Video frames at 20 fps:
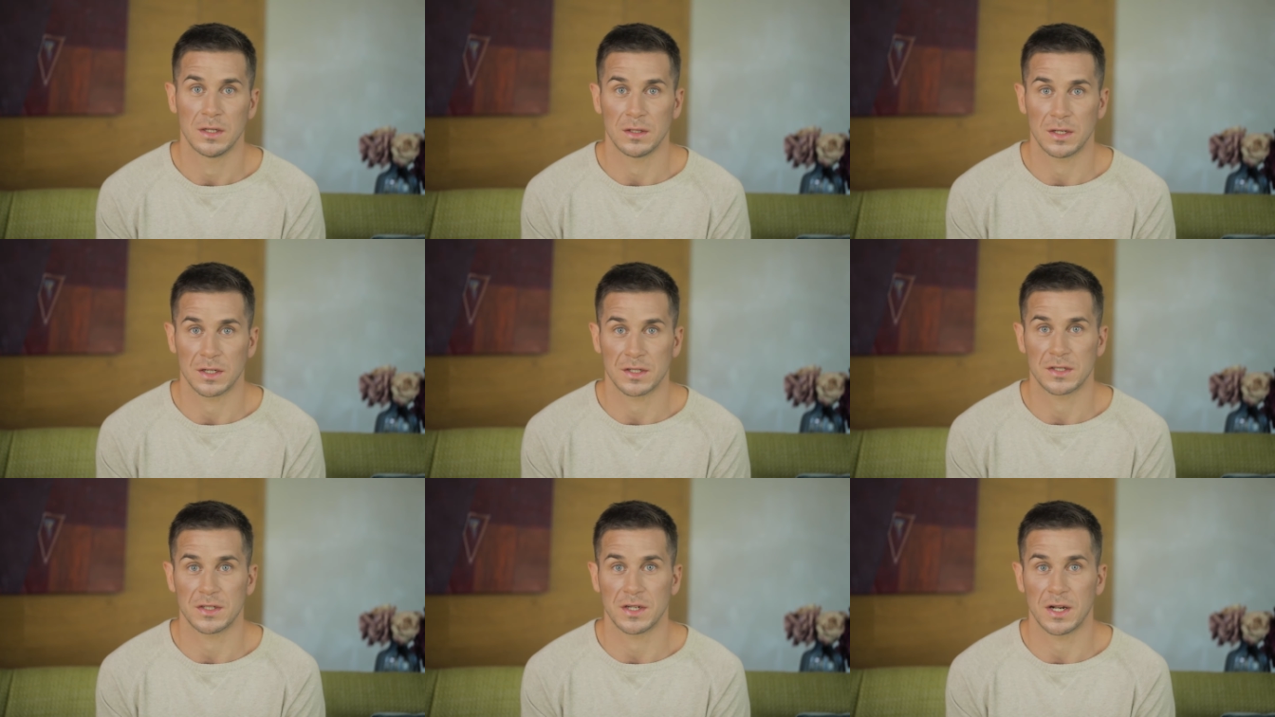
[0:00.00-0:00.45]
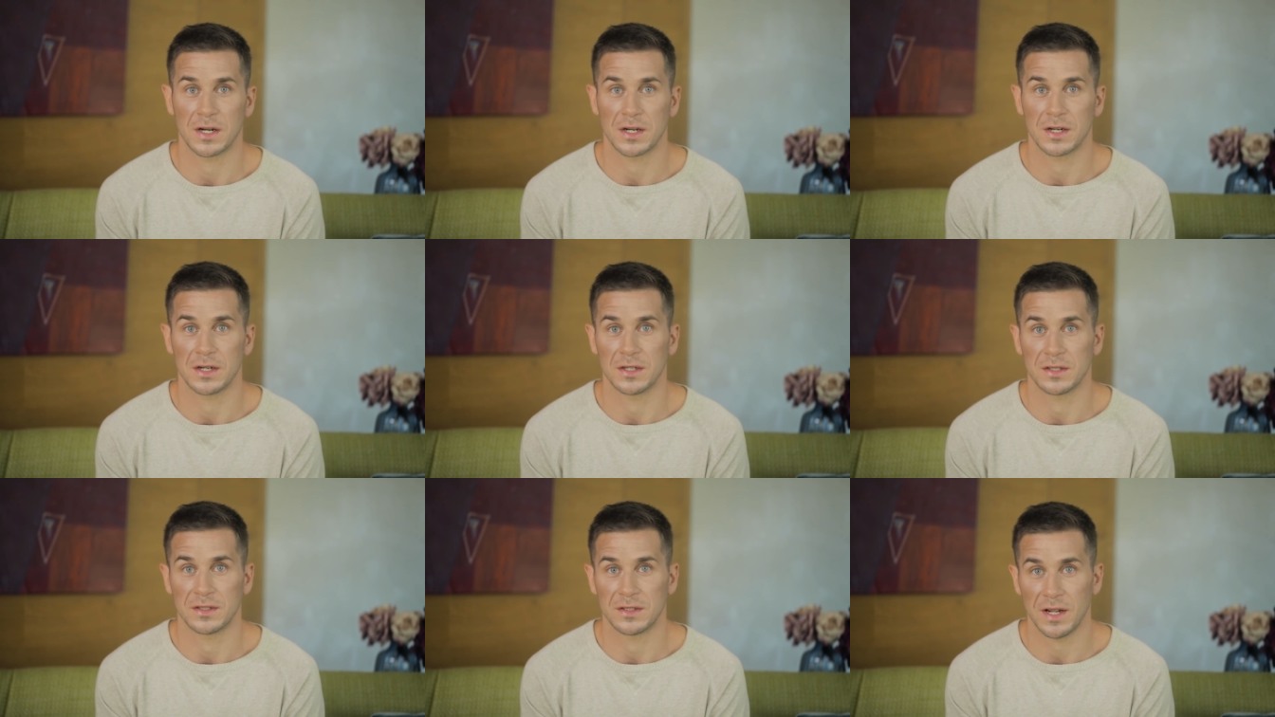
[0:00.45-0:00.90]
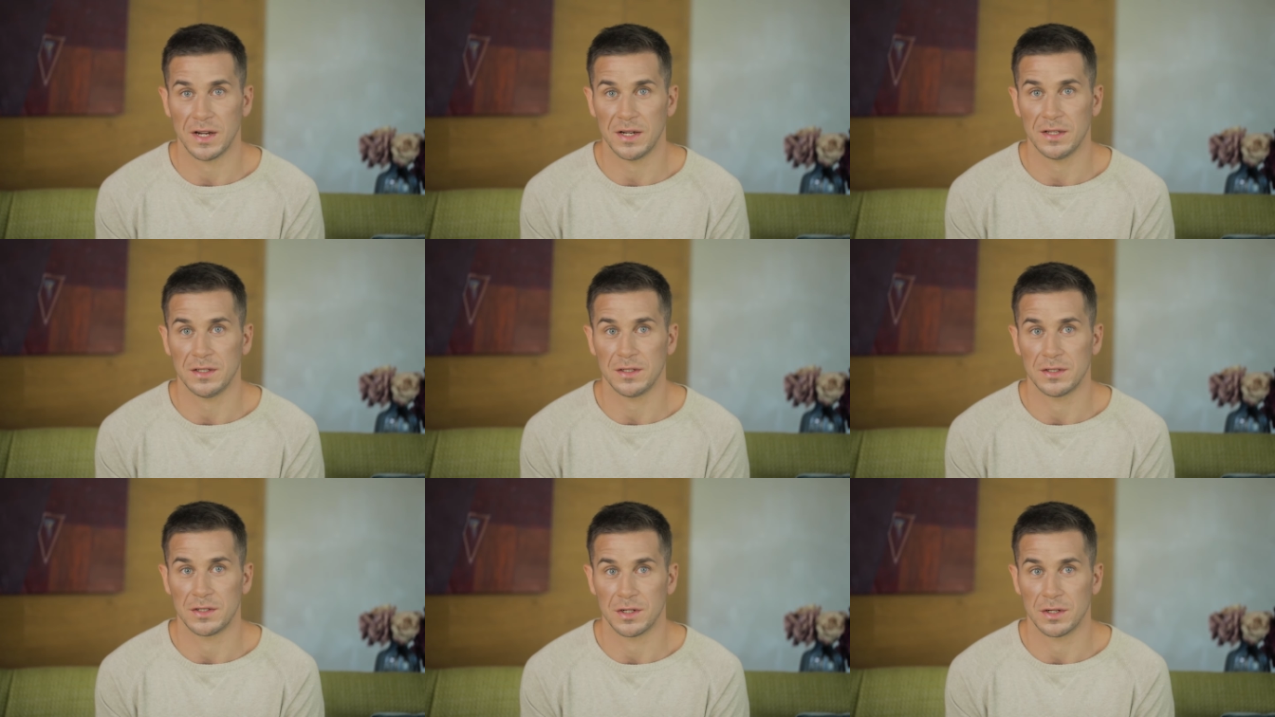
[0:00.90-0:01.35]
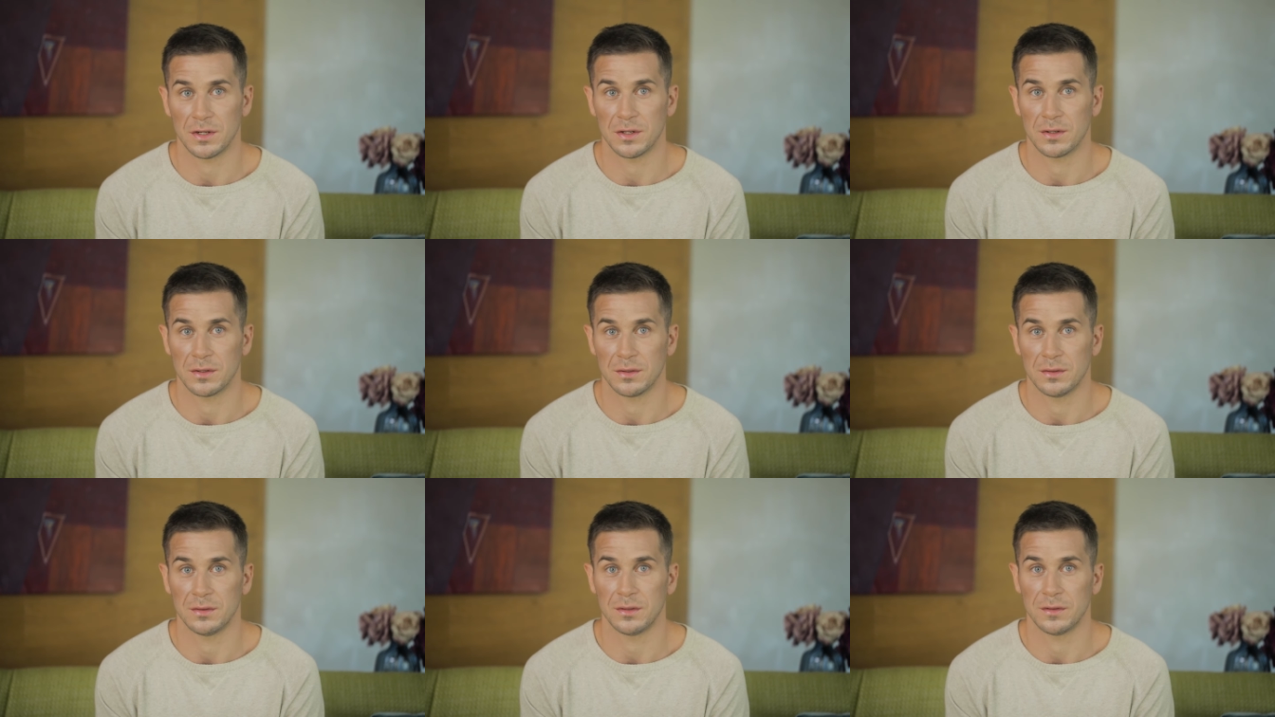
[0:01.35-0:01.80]
like starting a daily
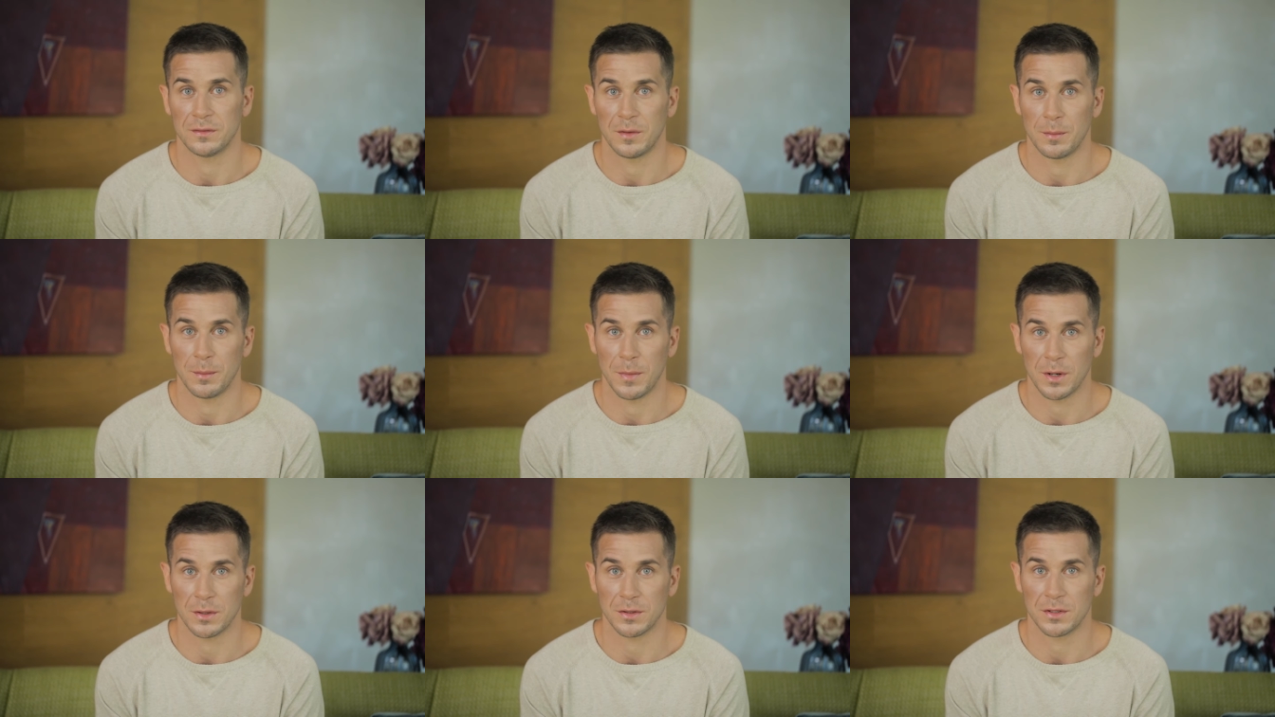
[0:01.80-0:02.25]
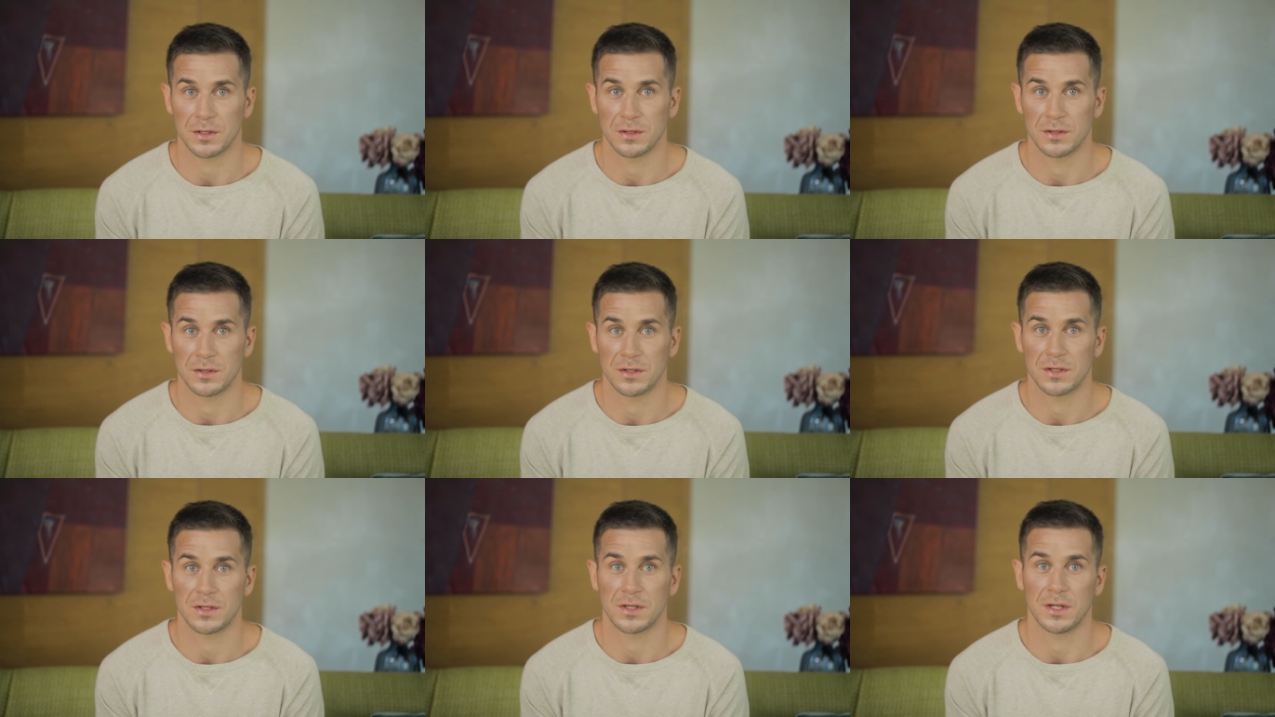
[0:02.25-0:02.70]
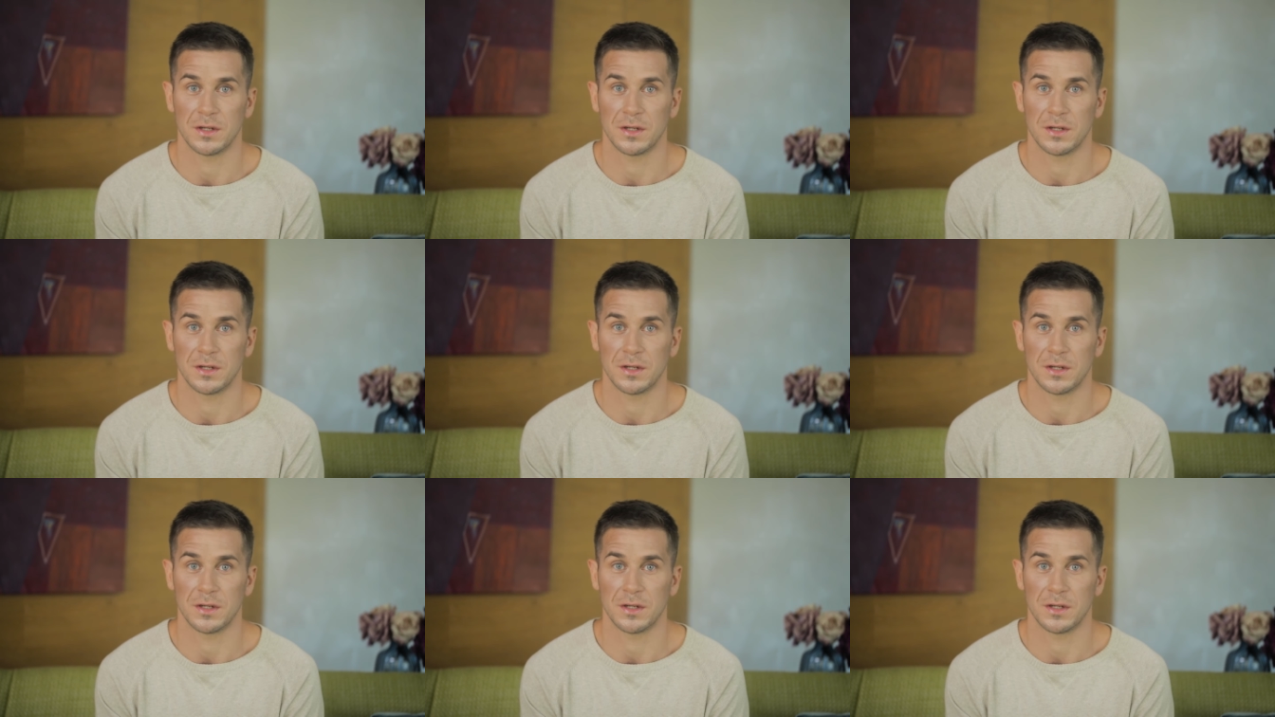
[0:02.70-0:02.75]
journal of emotions